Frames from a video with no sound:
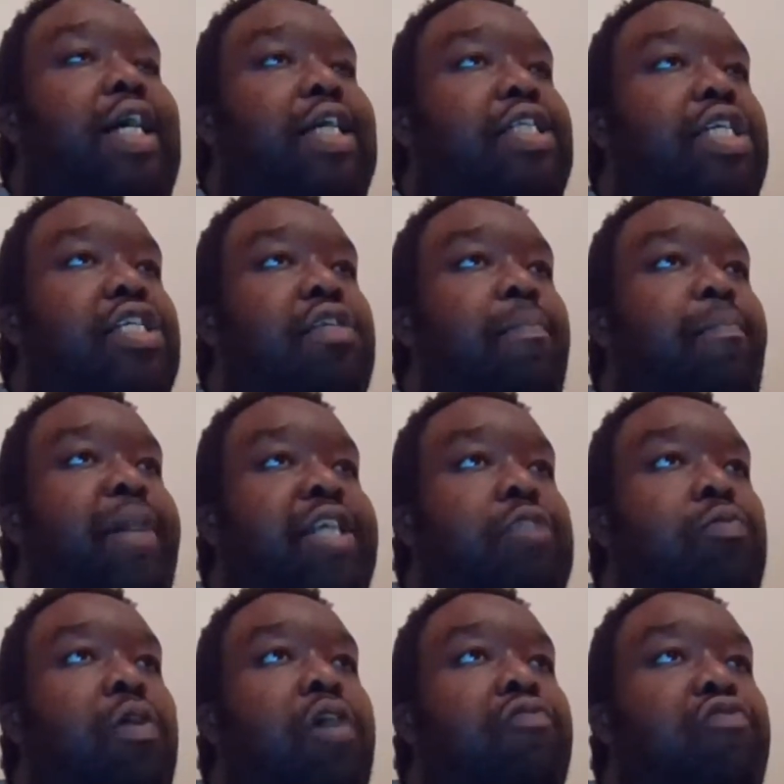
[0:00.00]
think the best
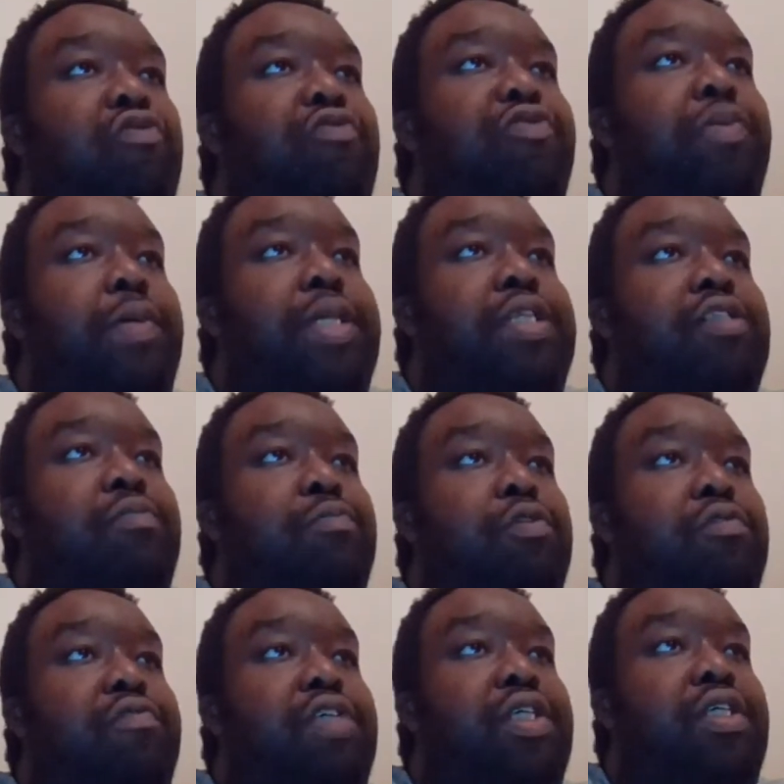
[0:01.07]
way of reviewing this
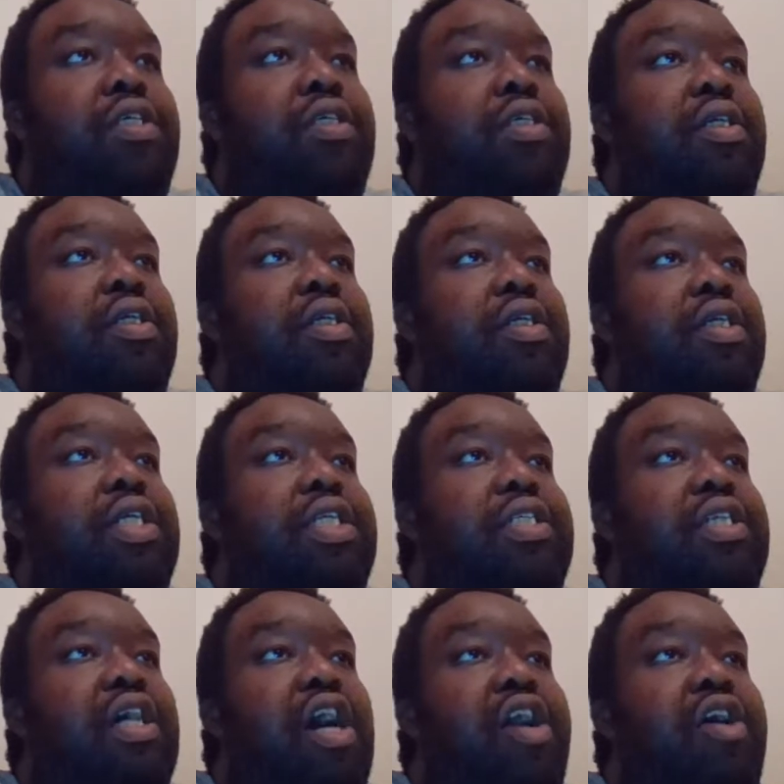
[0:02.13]
movie is
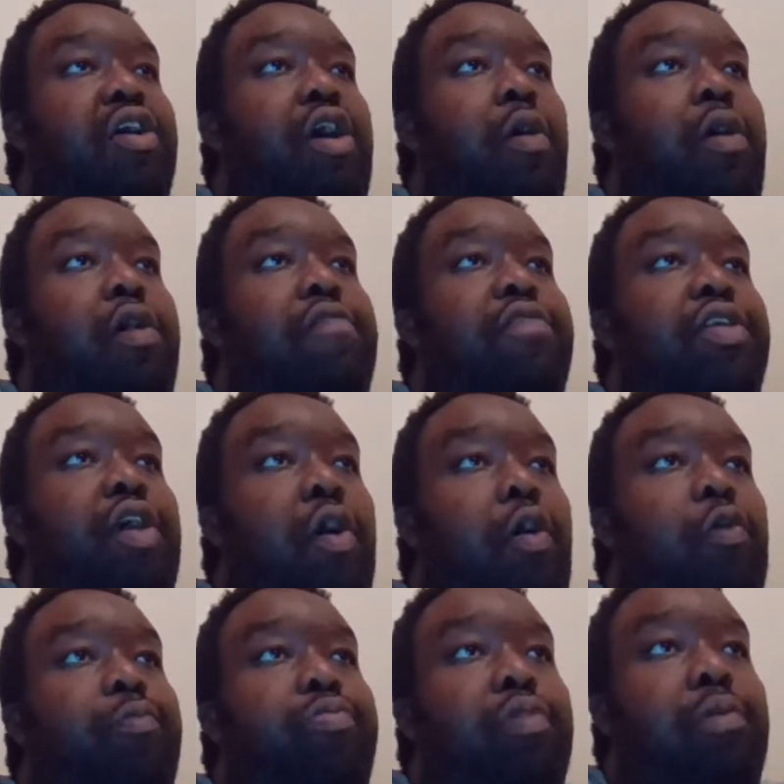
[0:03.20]
to kind of go over the
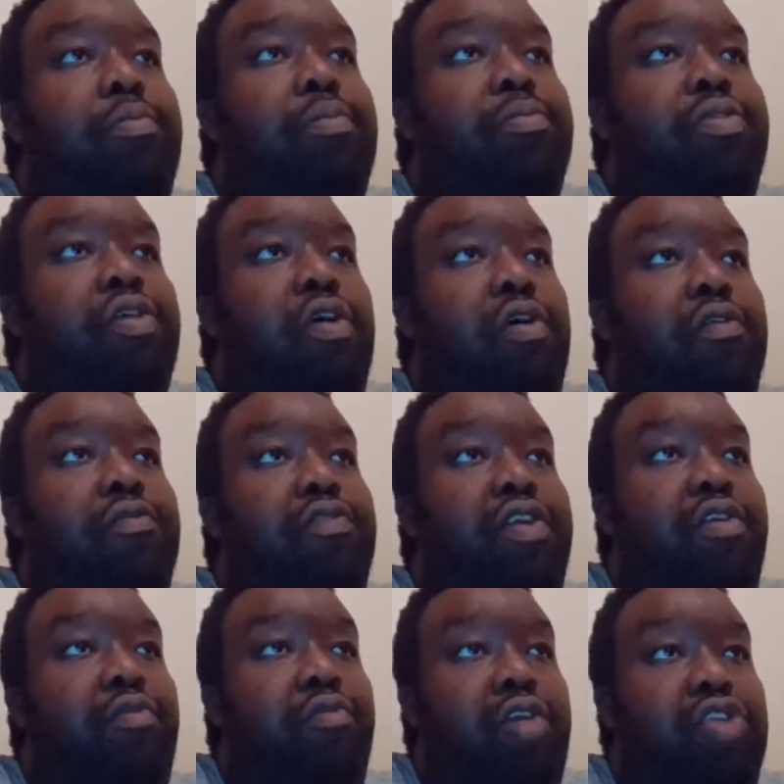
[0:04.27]
old problems of the
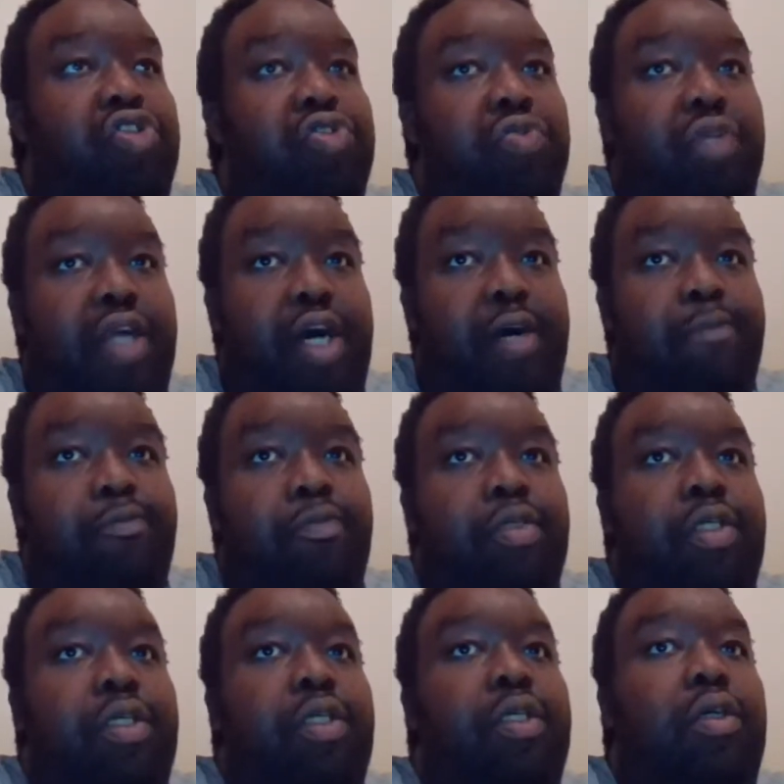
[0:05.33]
original cut,
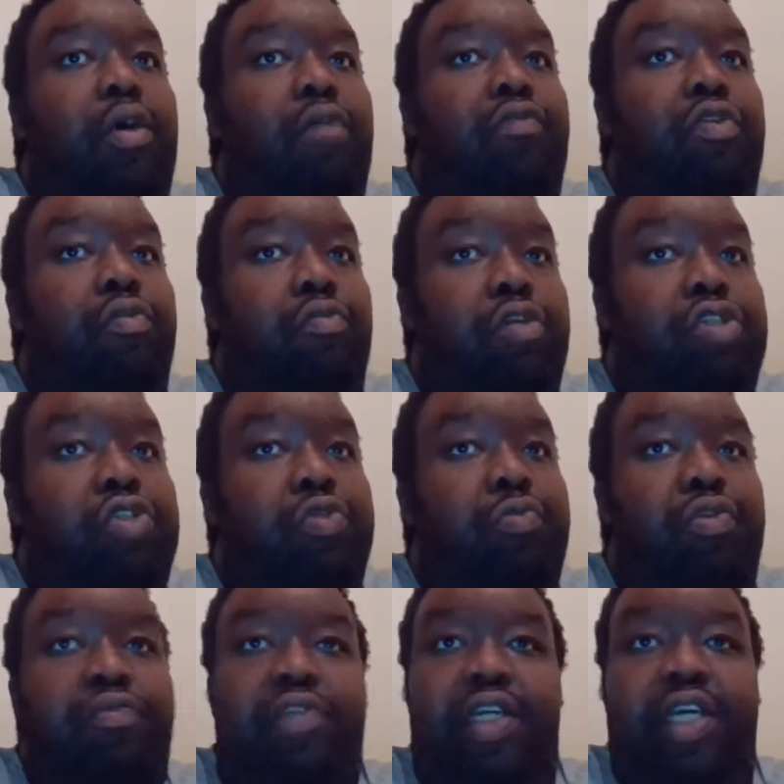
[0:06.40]
of the original
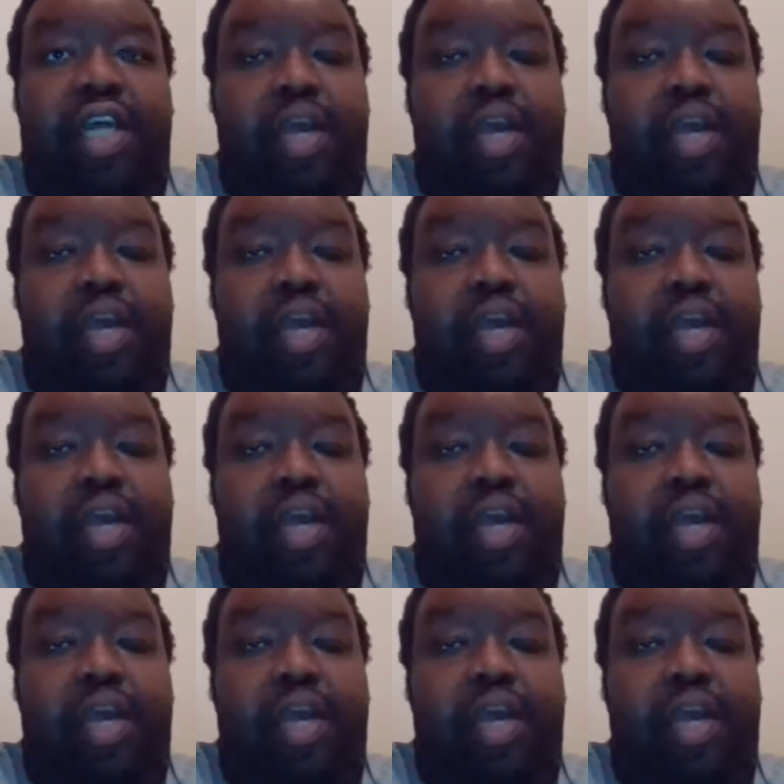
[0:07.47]
movie that